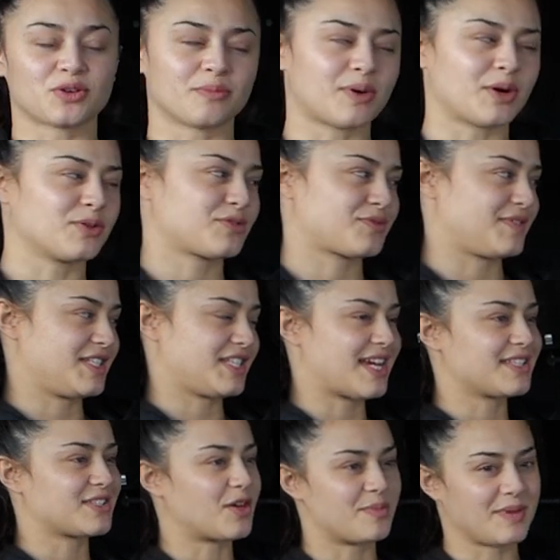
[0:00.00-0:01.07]
compulsories
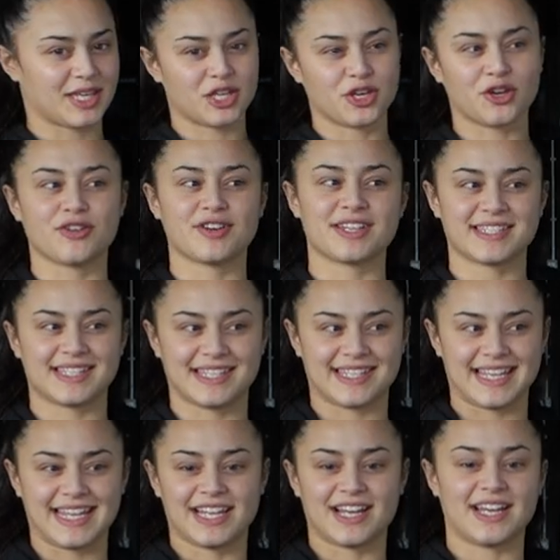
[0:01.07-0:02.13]
yet, so I'll be curious to
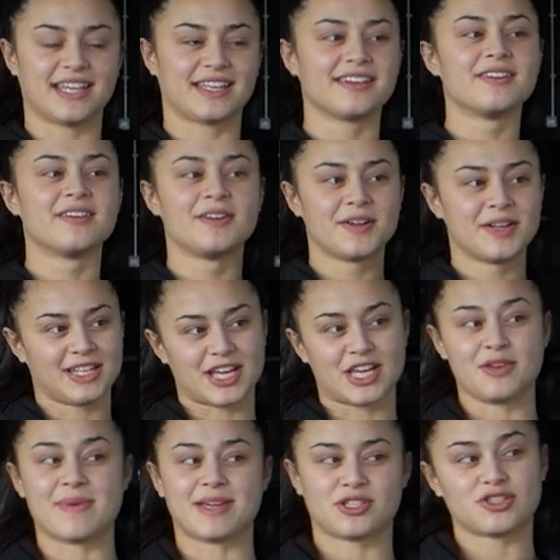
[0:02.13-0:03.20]
see, like
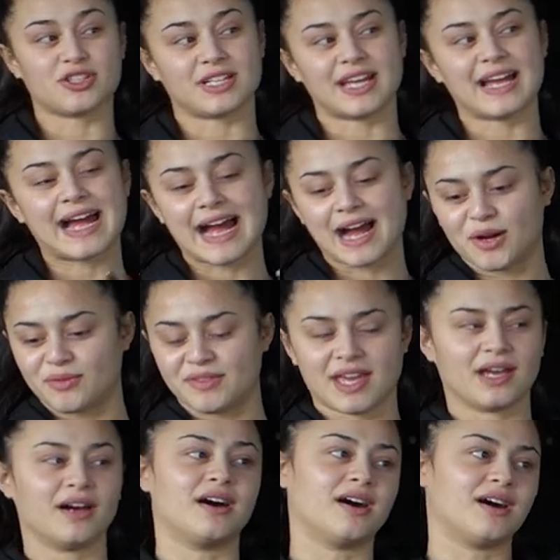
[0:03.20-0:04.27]
you mentioned, like how
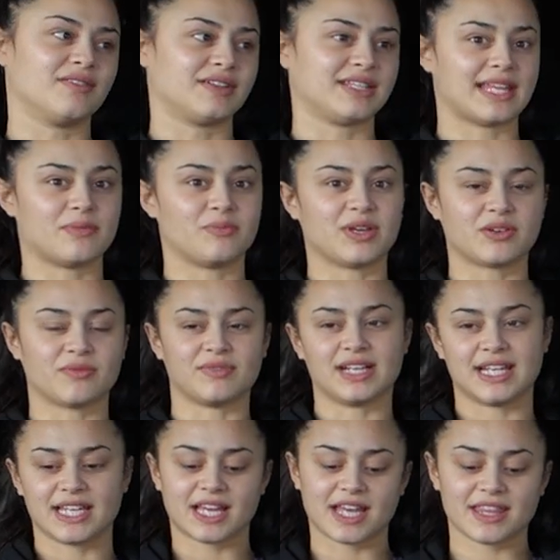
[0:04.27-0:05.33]
they are, and then we can
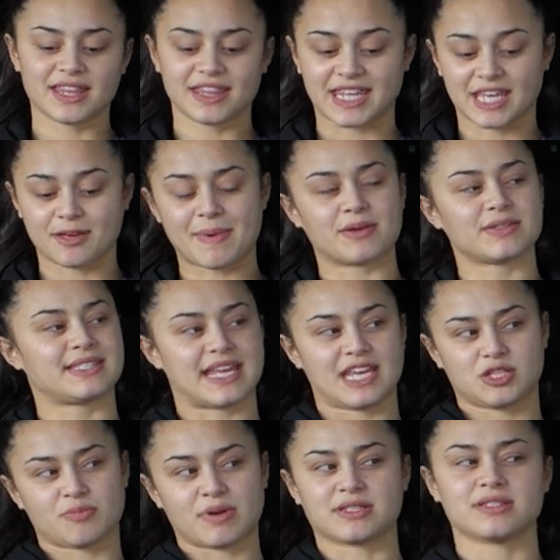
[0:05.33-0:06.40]
really like think about
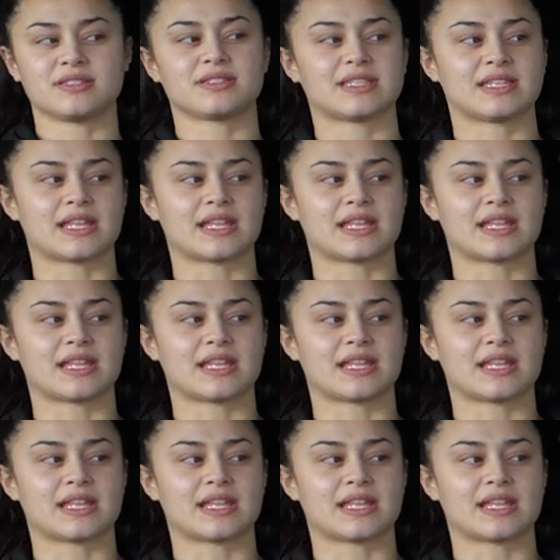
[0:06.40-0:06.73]
stage presence.